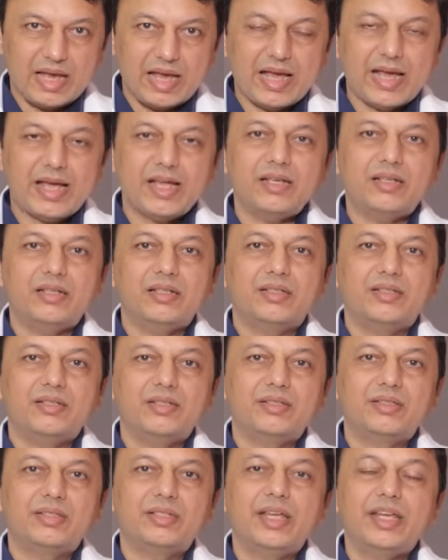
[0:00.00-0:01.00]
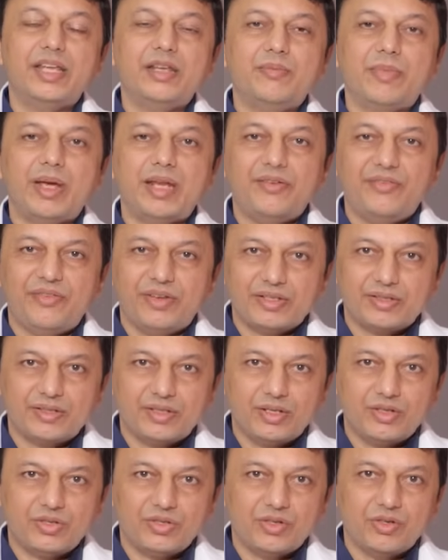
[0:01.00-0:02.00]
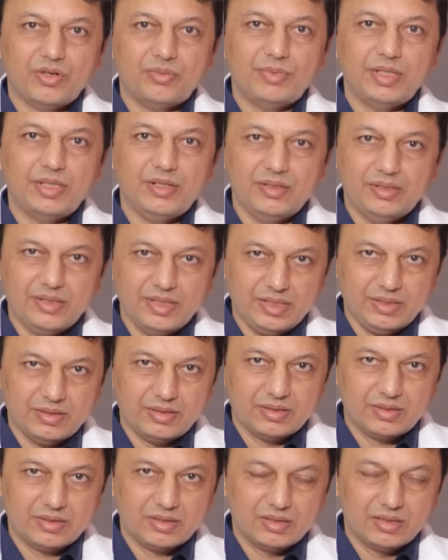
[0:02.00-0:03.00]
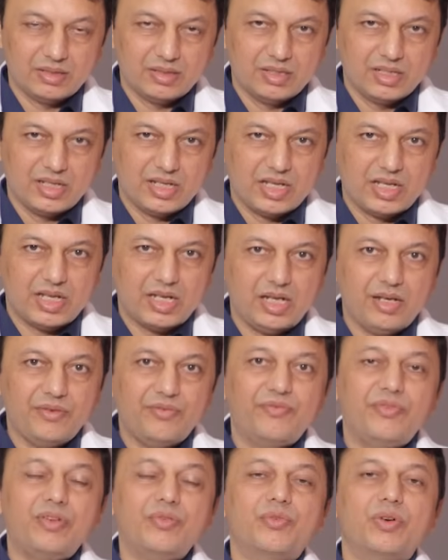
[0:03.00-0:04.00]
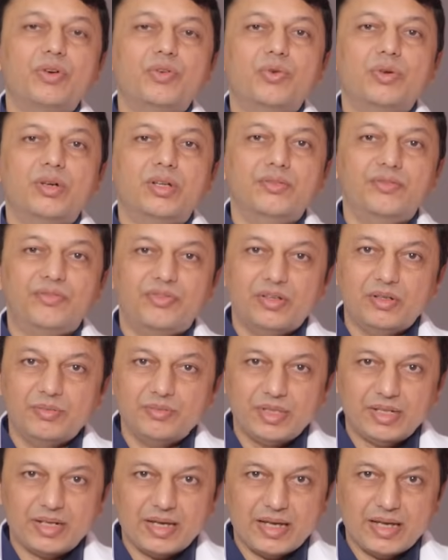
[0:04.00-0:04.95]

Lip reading: and the skin manifestation of the disease. If we want to confirm the